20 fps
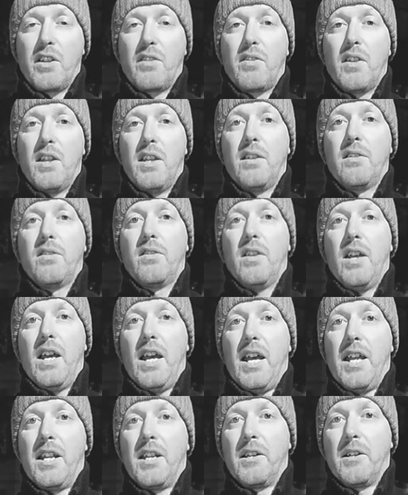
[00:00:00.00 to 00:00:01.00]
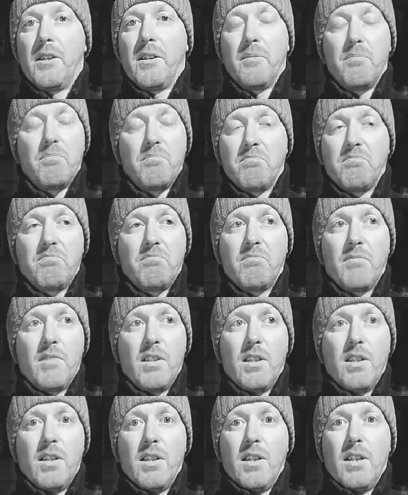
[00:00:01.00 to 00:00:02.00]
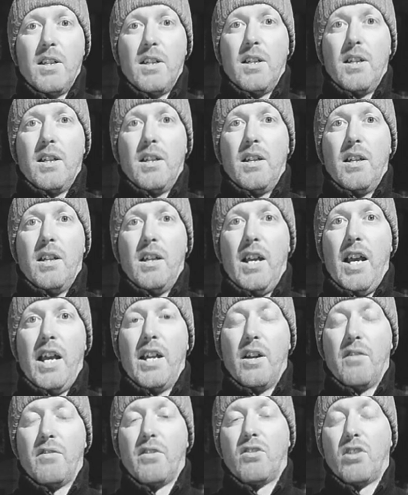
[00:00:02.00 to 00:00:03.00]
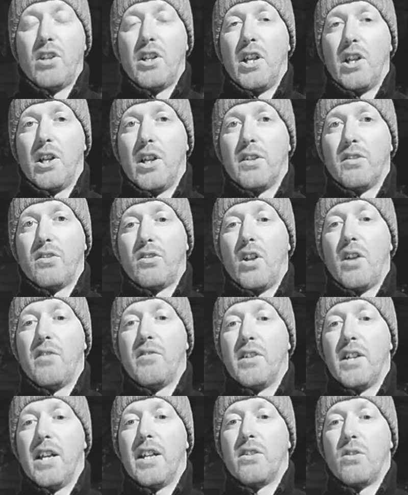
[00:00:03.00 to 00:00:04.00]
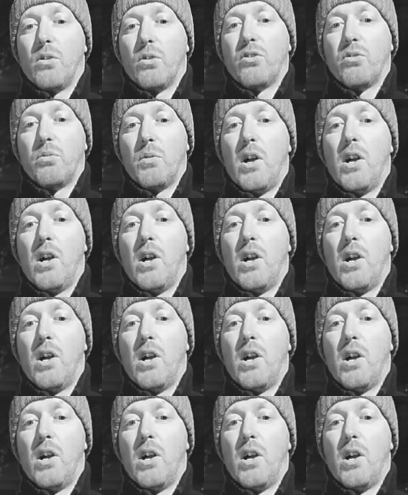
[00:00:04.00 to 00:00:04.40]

things. And and obviously a lot of stuff in that goes